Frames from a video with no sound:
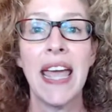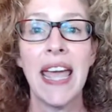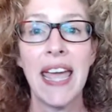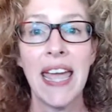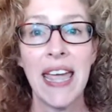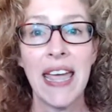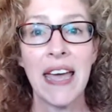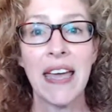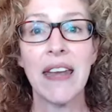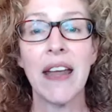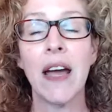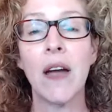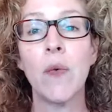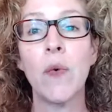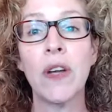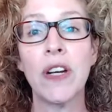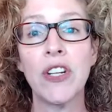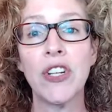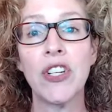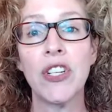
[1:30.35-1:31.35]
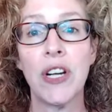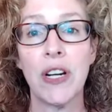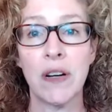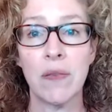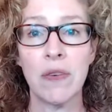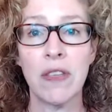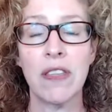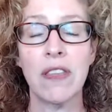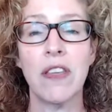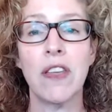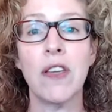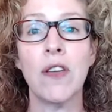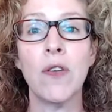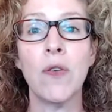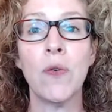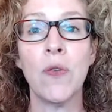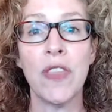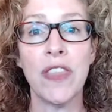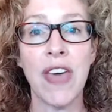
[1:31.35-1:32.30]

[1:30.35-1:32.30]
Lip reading: And I want to share with you